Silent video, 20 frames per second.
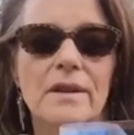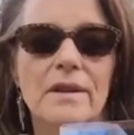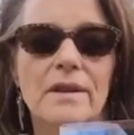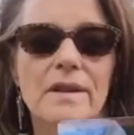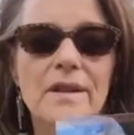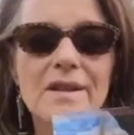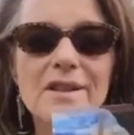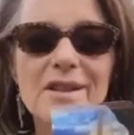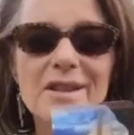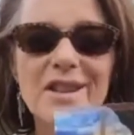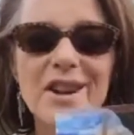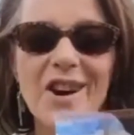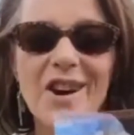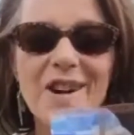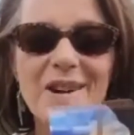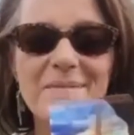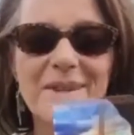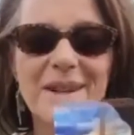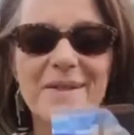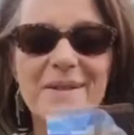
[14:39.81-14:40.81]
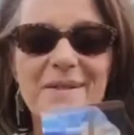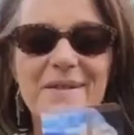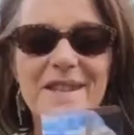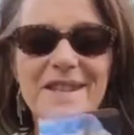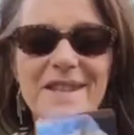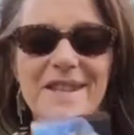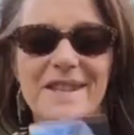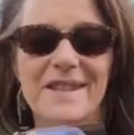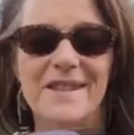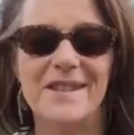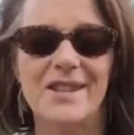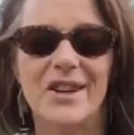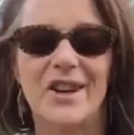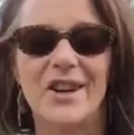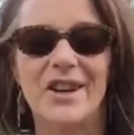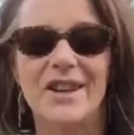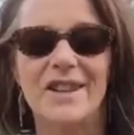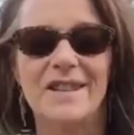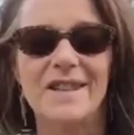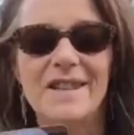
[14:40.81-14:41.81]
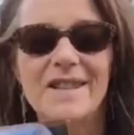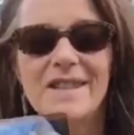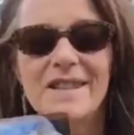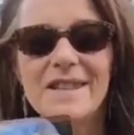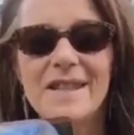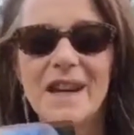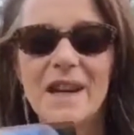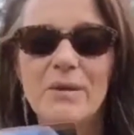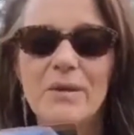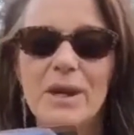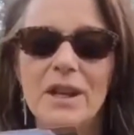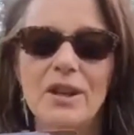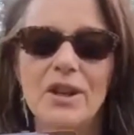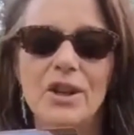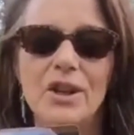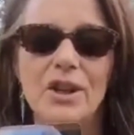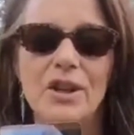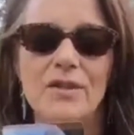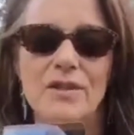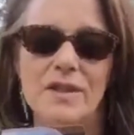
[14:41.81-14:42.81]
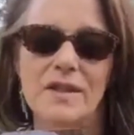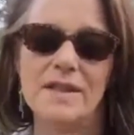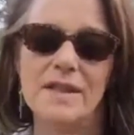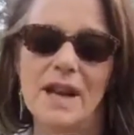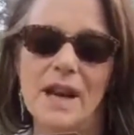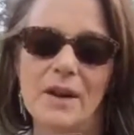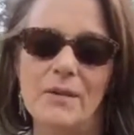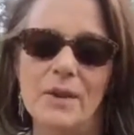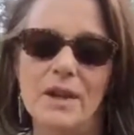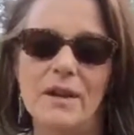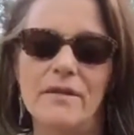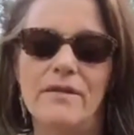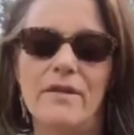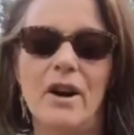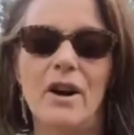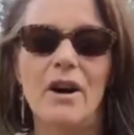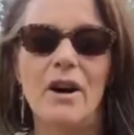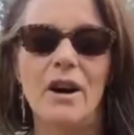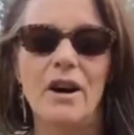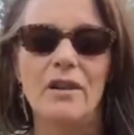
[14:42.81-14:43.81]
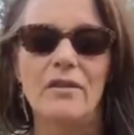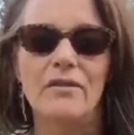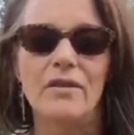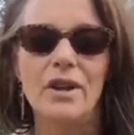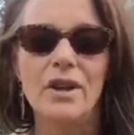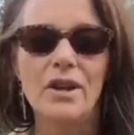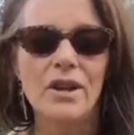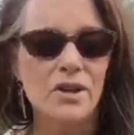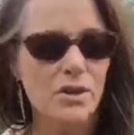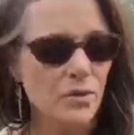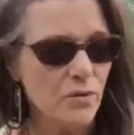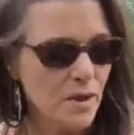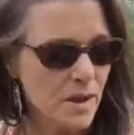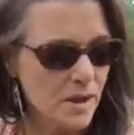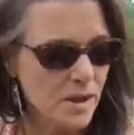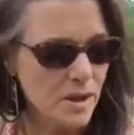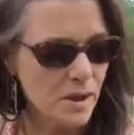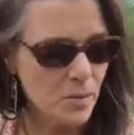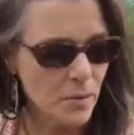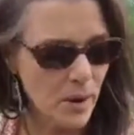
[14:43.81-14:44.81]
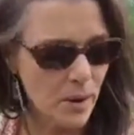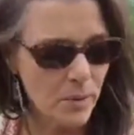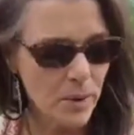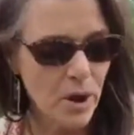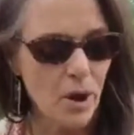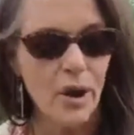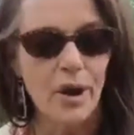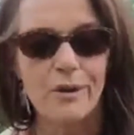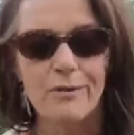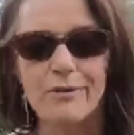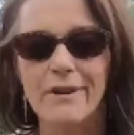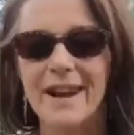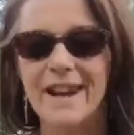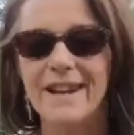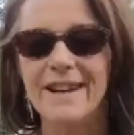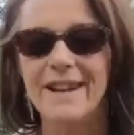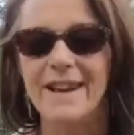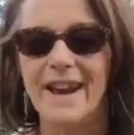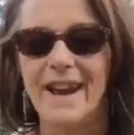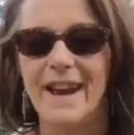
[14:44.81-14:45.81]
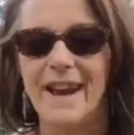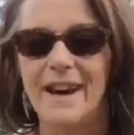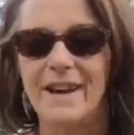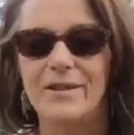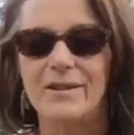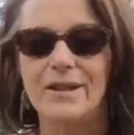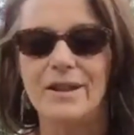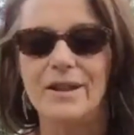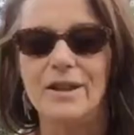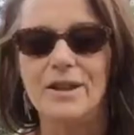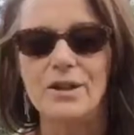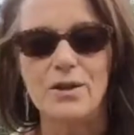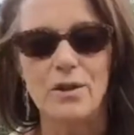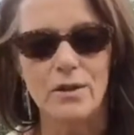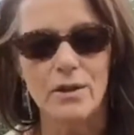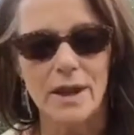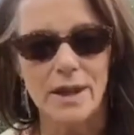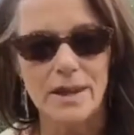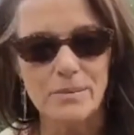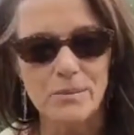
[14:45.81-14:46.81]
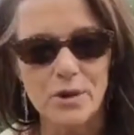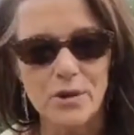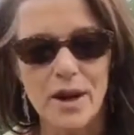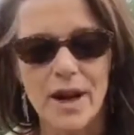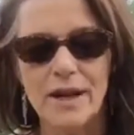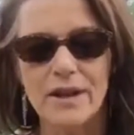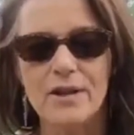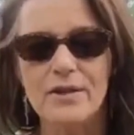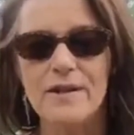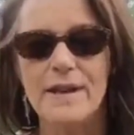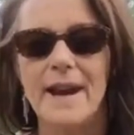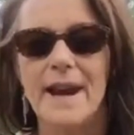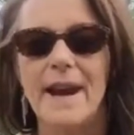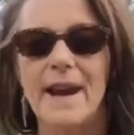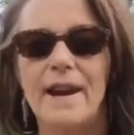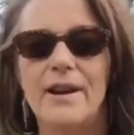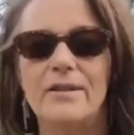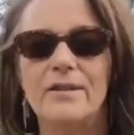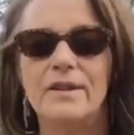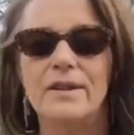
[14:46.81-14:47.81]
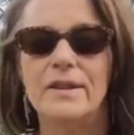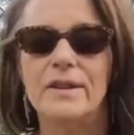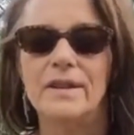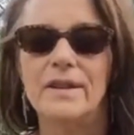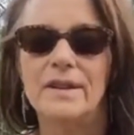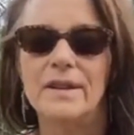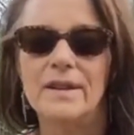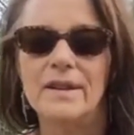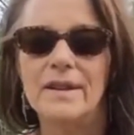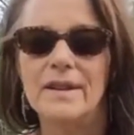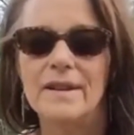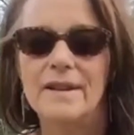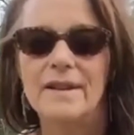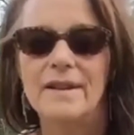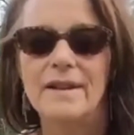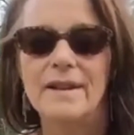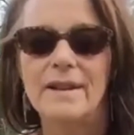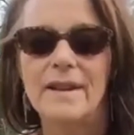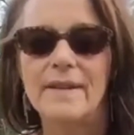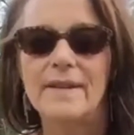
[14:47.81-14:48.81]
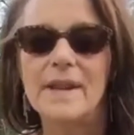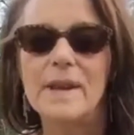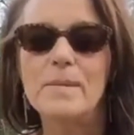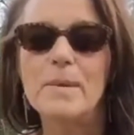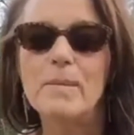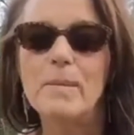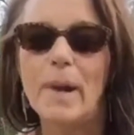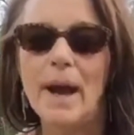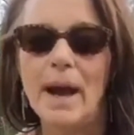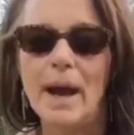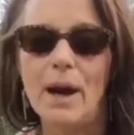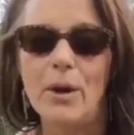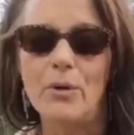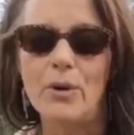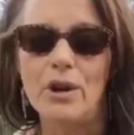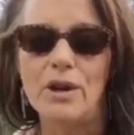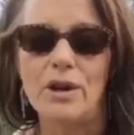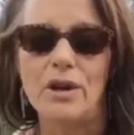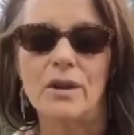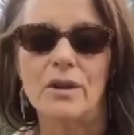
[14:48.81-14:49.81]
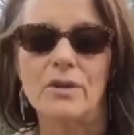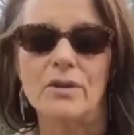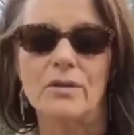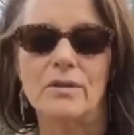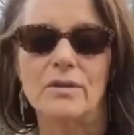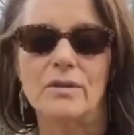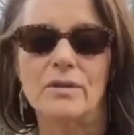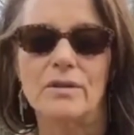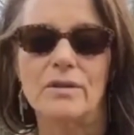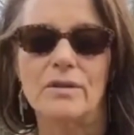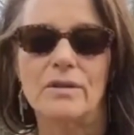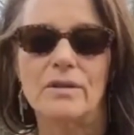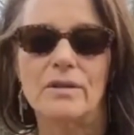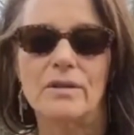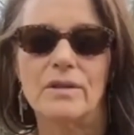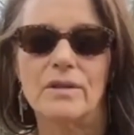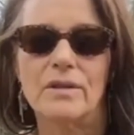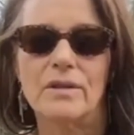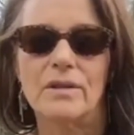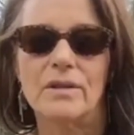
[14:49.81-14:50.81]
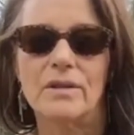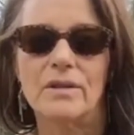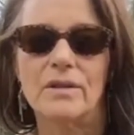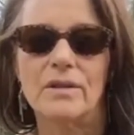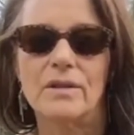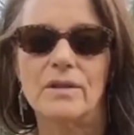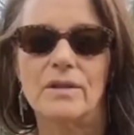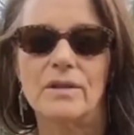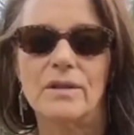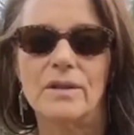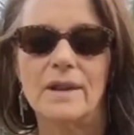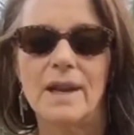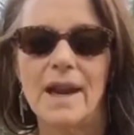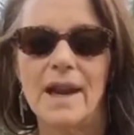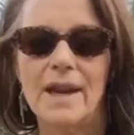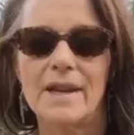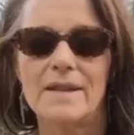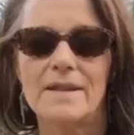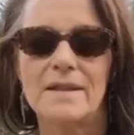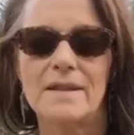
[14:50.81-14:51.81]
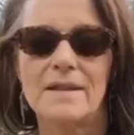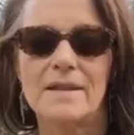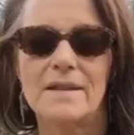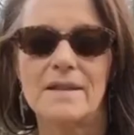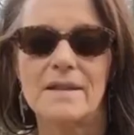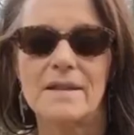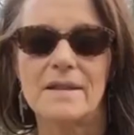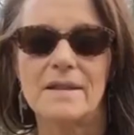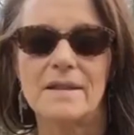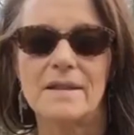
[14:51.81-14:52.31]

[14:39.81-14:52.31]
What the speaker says: This is karmic when we see this card. This is how we learn. This is how we evolve. So this is where we are right now. Don't let them drag you down. Let them empower you. Yes.